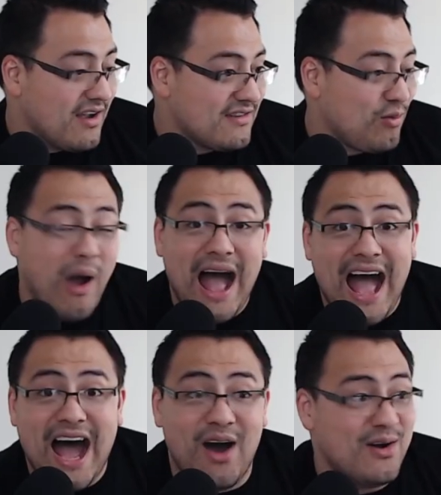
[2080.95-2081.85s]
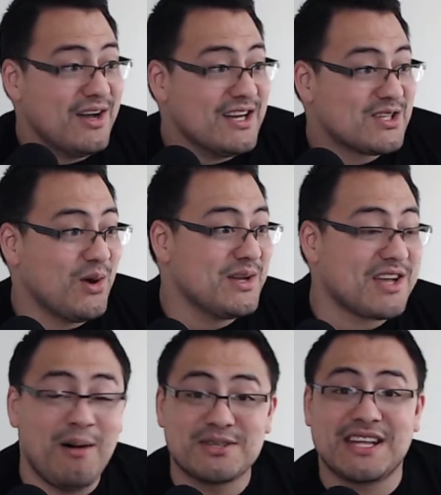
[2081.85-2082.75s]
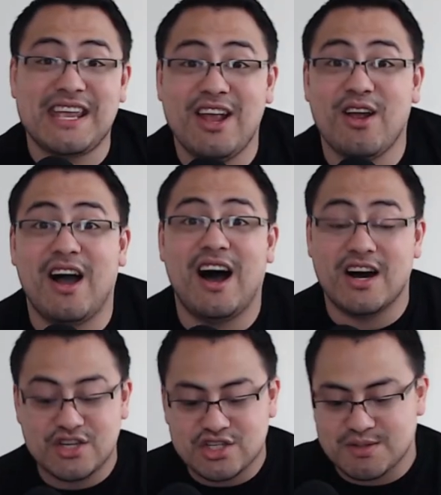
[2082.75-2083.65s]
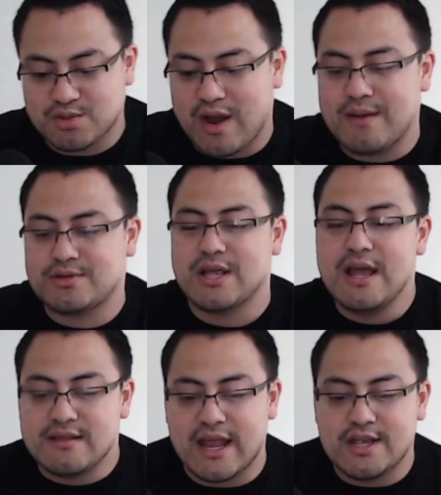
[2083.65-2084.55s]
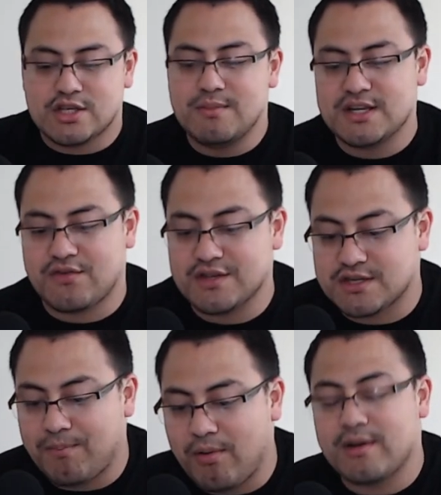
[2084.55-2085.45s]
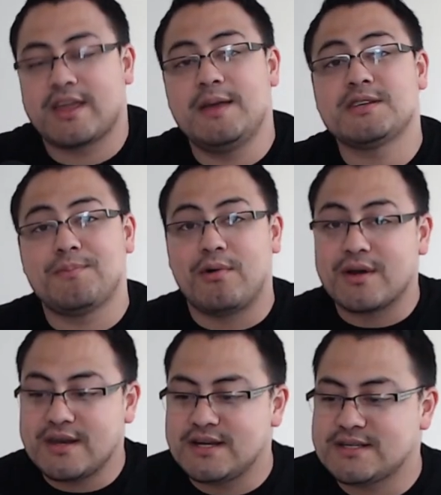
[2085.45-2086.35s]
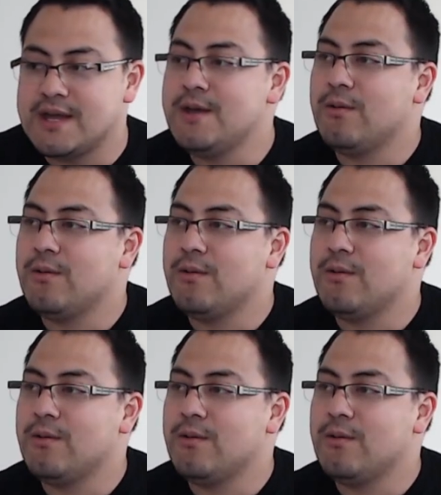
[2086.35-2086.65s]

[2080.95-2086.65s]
Wow. So it's almost a year. 100 subscribers. Thank you so much for the support. Keep supporting us.